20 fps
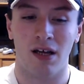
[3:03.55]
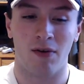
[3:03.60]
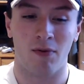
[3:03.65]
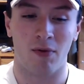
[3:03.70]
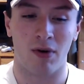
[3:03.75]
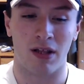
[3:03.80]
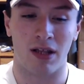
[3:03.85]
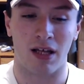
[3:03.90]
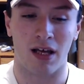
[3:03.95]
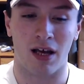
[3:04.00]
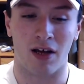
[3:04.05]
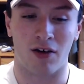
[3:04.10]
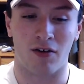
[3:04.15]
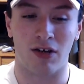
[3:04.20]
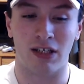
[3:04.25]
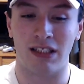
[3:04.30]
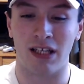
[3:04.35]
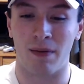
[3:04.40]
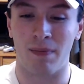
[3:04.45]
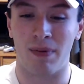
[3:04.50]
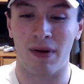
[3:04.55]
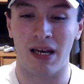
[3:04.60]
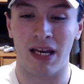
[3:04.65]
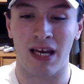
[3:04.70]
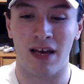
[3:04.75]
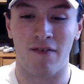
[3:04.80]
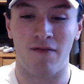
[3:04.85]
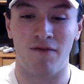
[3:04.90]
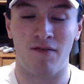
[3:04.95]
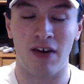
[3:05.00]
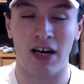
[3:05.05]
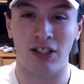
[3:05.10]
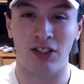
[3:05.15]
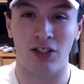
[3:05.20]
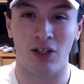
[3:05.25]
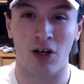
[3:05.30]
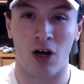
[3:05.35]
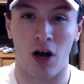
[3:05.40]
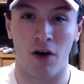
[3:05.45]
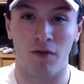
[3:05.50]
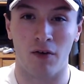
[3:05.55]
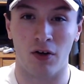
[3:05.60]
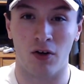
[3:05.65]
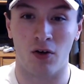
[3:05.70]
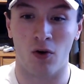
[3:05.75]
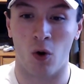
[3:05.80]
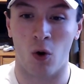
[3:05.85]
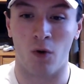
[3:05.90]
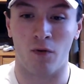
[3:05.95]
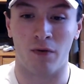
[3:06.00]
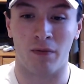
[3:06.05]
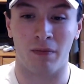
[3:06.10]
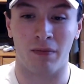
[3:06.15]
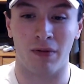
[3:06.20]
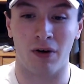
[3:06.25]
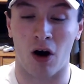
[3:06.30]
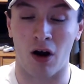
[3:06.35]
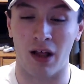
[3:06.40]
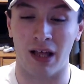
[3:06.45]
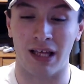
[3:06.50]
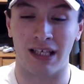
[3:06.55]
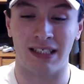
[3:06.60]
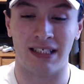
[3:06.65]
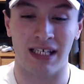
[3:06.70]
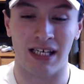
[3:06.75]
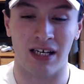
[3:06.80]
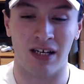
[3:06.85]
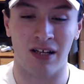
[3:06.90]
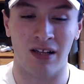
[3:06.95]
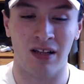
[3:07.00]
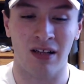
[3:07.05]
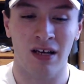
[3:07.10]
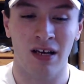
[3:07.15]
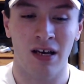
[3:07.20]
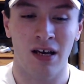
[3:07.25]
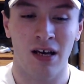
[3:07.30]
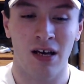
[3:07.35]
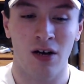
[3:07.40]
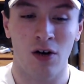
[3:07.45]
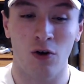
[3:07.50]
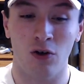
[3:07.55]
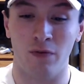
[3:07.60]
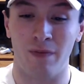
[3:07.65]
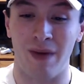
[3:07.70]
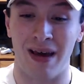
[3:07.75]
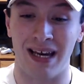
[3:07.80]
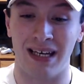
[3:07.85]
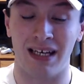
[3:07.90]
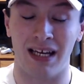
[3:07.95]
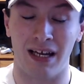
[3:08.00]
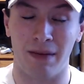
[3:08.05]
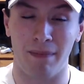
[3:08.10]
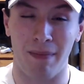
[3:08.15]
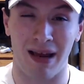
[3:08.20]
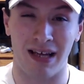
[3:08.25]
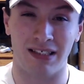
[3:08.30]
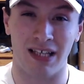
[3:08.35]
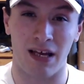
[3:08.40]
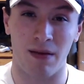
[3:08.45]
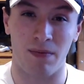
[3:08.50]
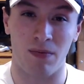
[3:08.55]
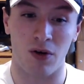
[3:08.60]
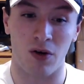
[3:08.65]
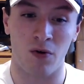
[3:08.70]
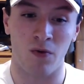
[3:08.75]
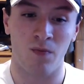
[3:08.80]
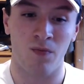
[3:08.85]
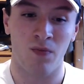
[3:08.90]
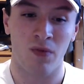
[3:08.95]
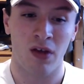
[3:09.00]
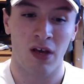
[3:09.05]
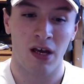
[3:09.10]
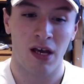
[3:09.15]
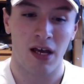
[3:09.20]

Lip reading: with Christian Pinilla finishing off a goal from Carles Gil, who's made his debut.